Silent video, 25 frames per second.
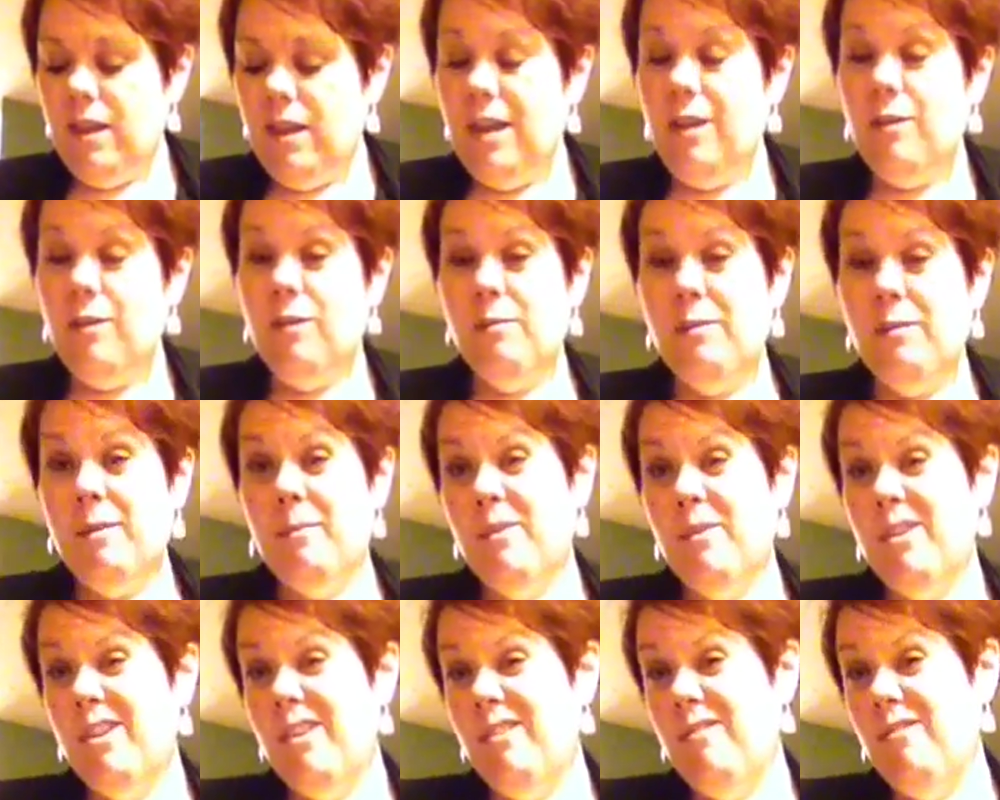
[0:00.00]

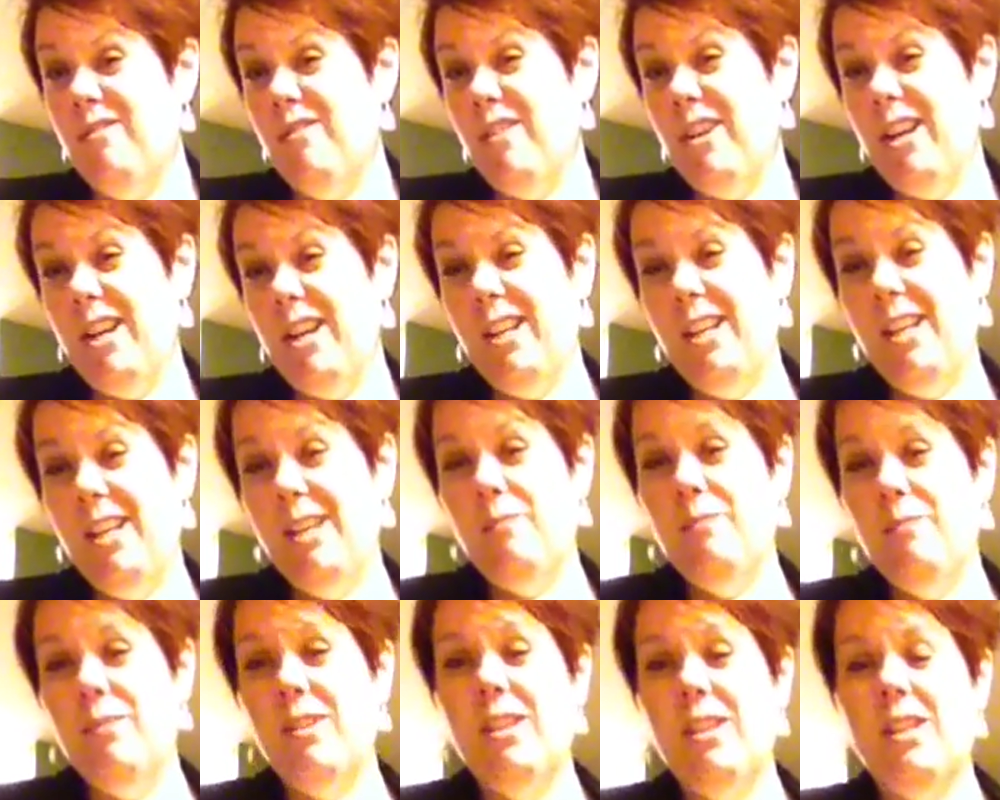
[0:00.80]
remembered on Friday,
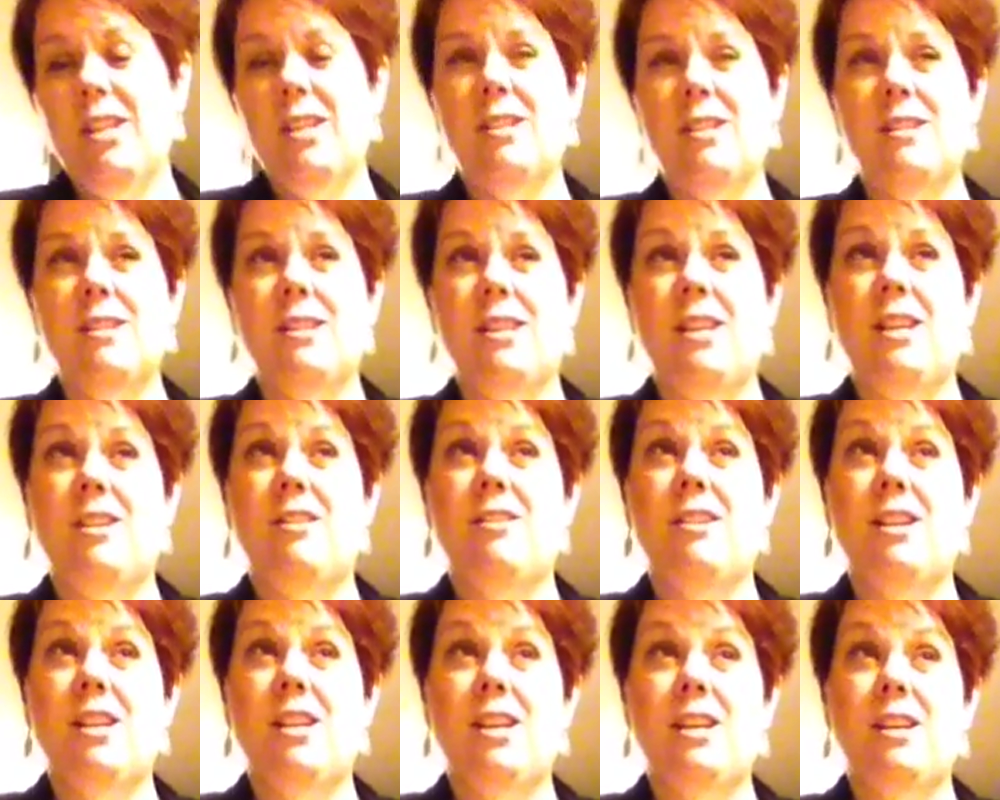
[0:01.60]
but then on
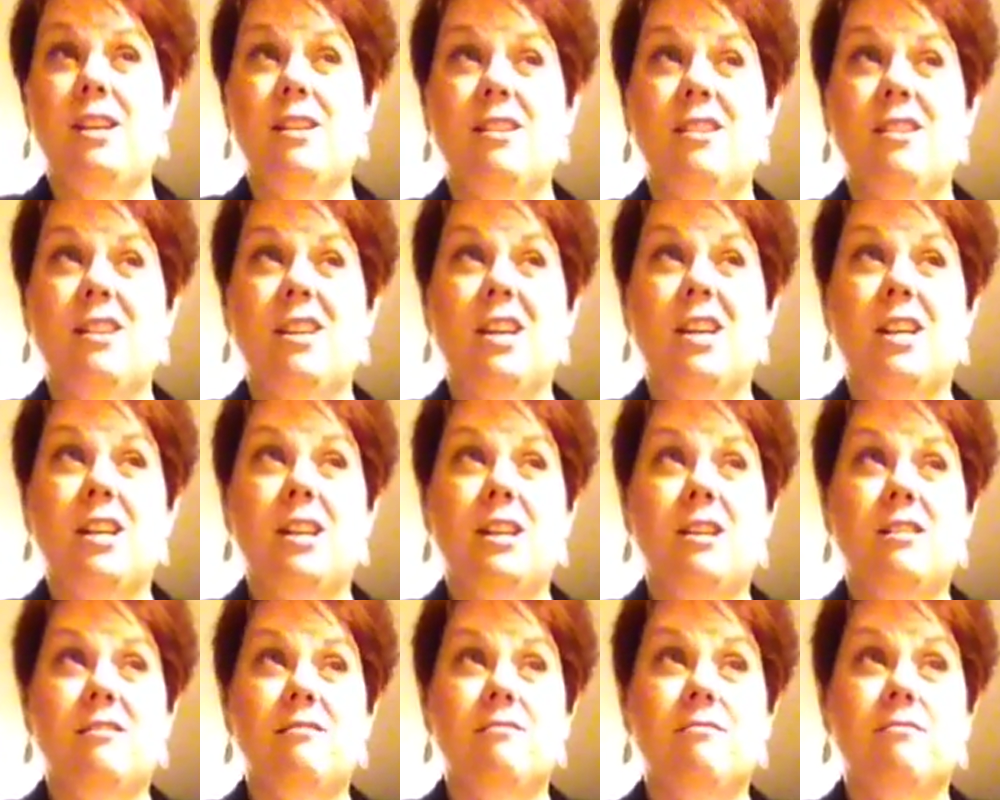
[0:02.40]
Saturday, kind
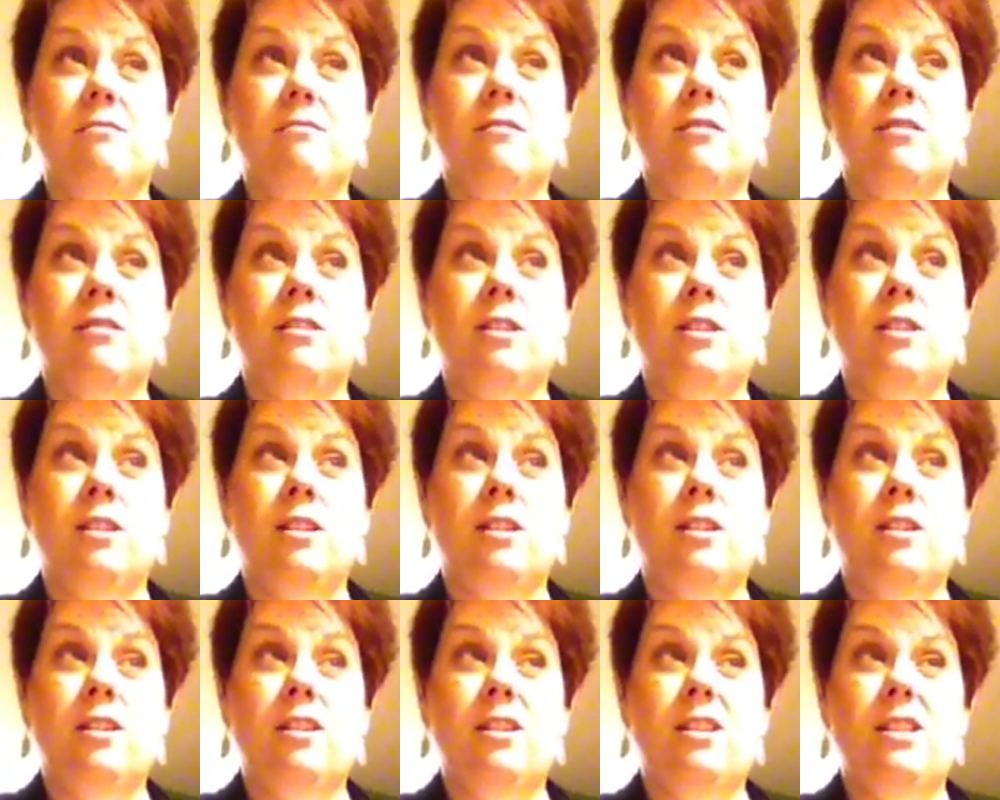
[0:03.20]
of
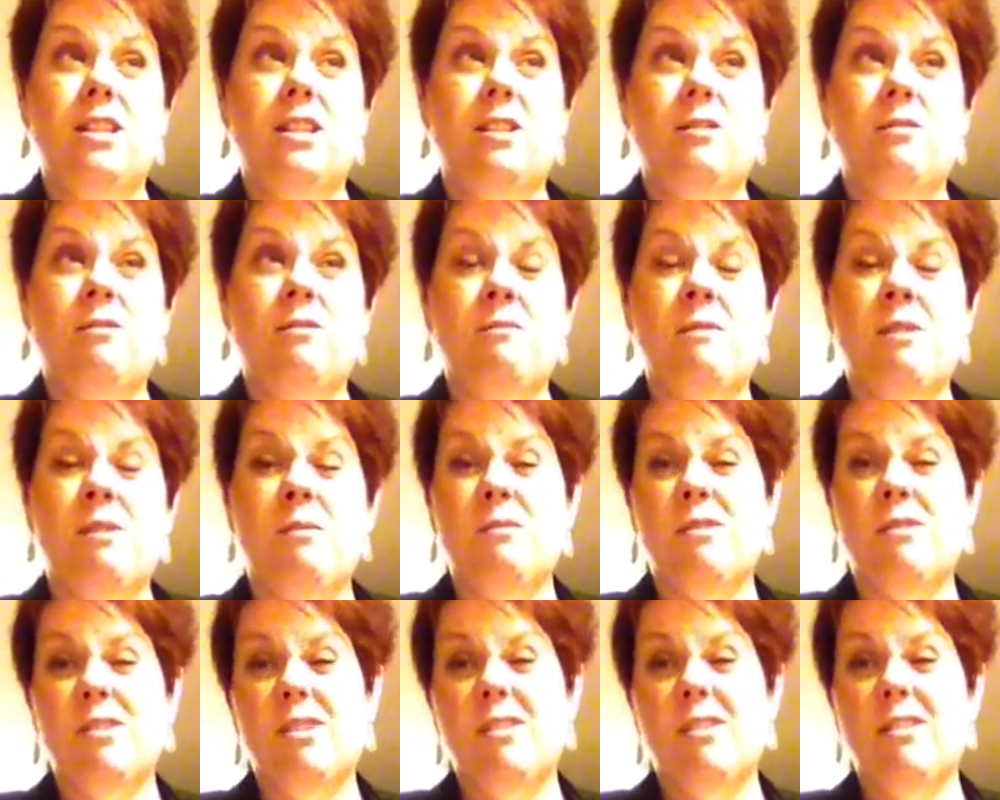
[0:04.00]
didn't
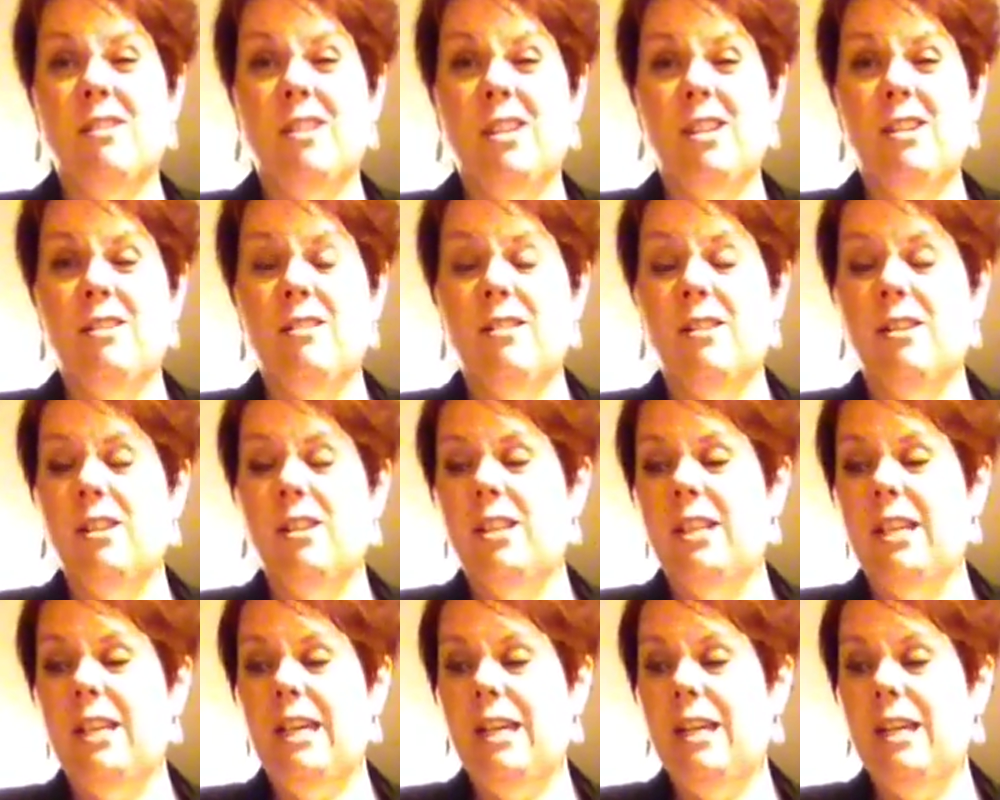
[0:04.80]
remember till later in the
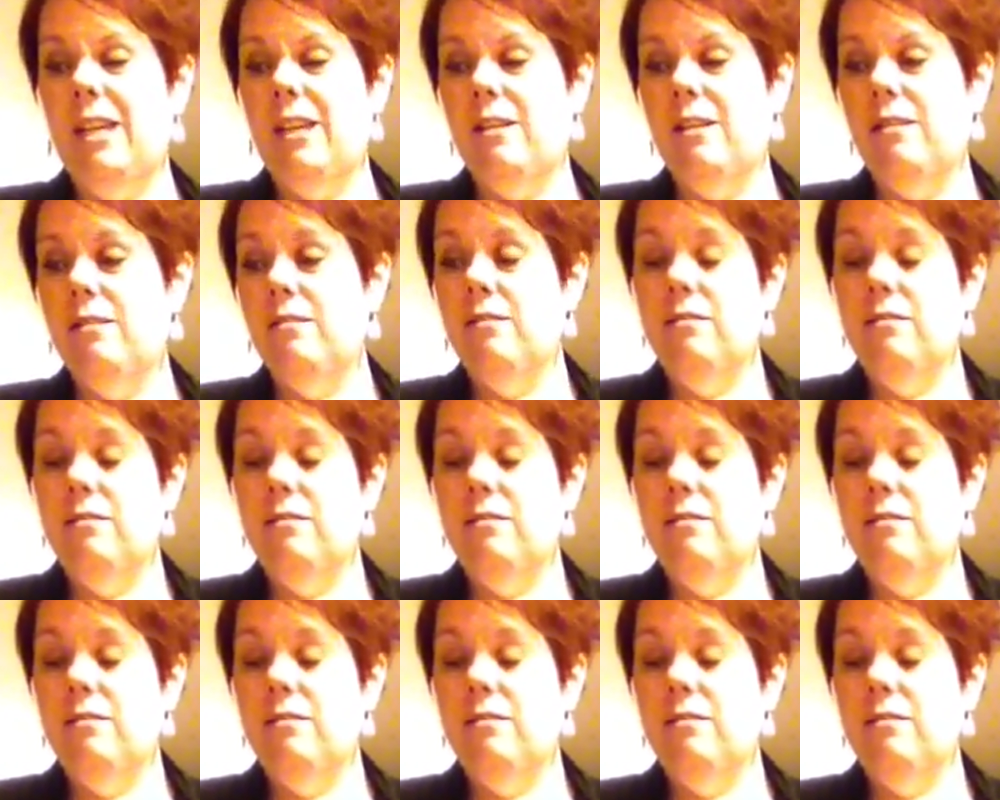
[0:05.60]
day.